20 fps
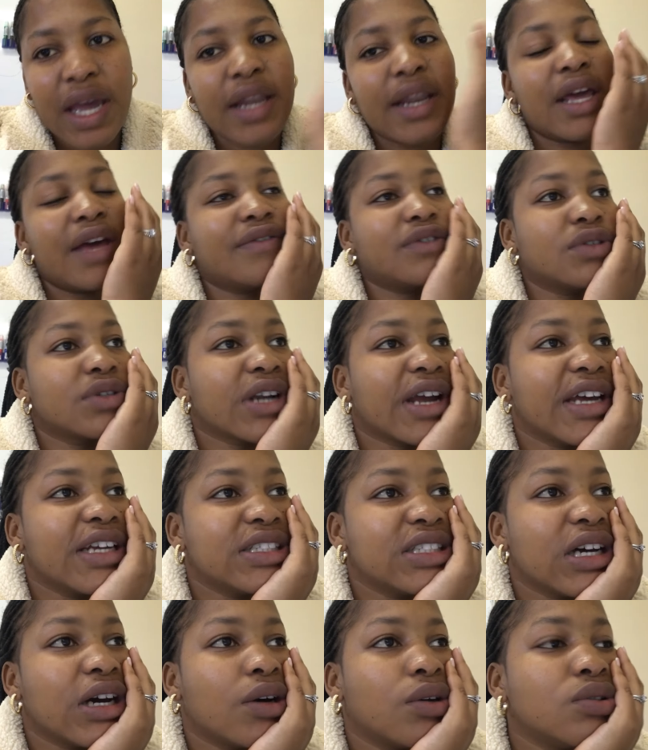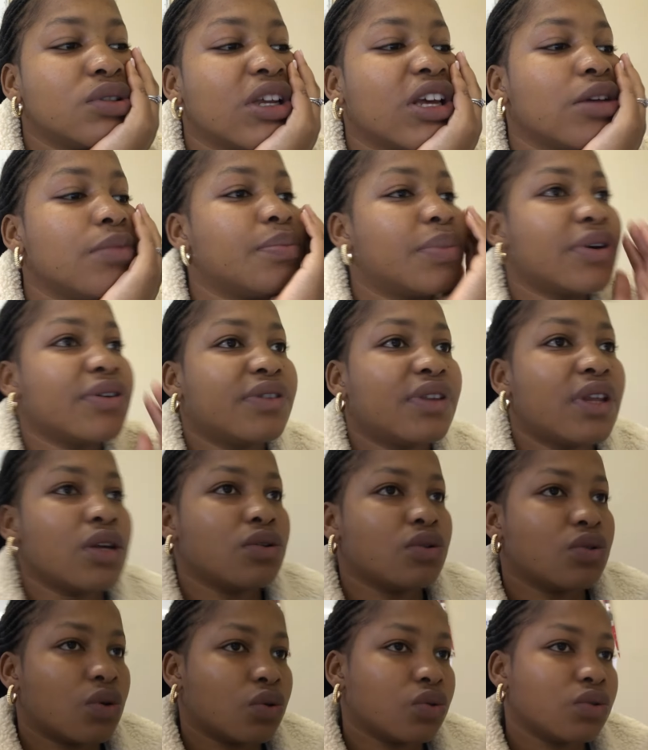And I have to write out a birthday
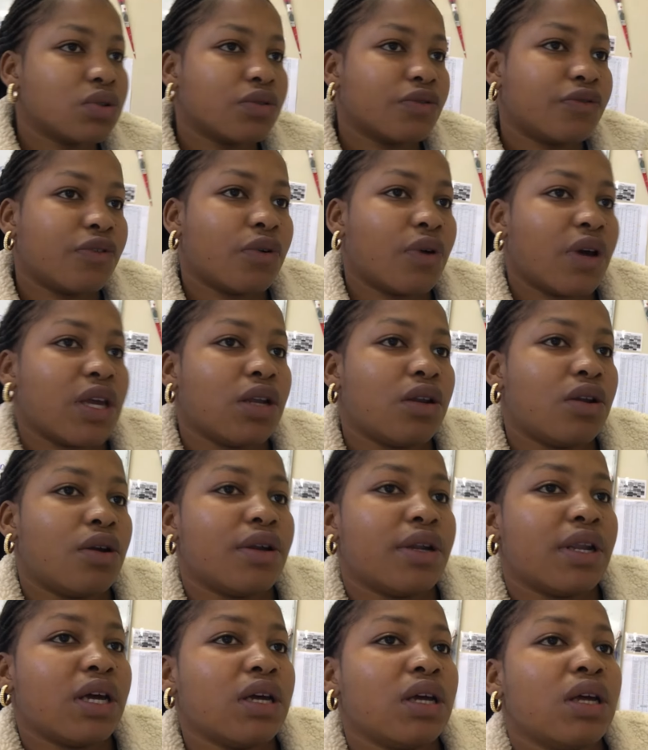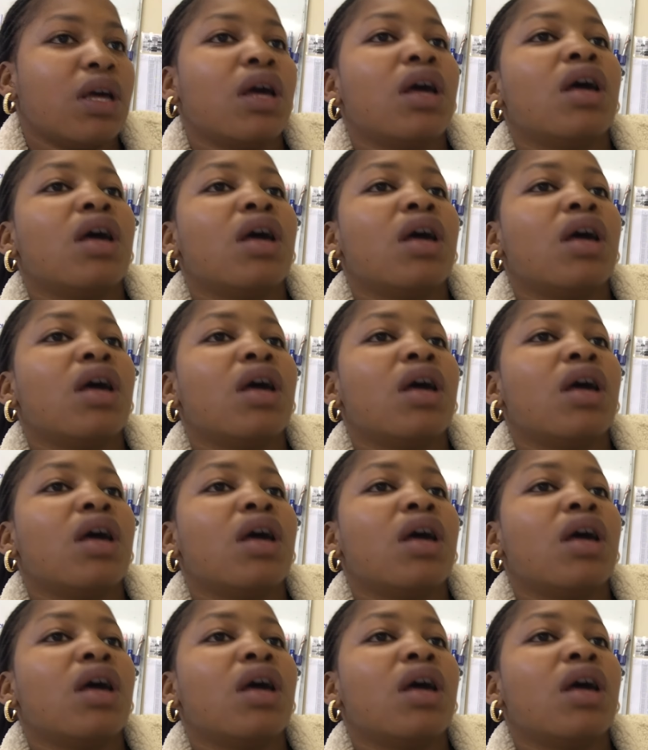note for a learner.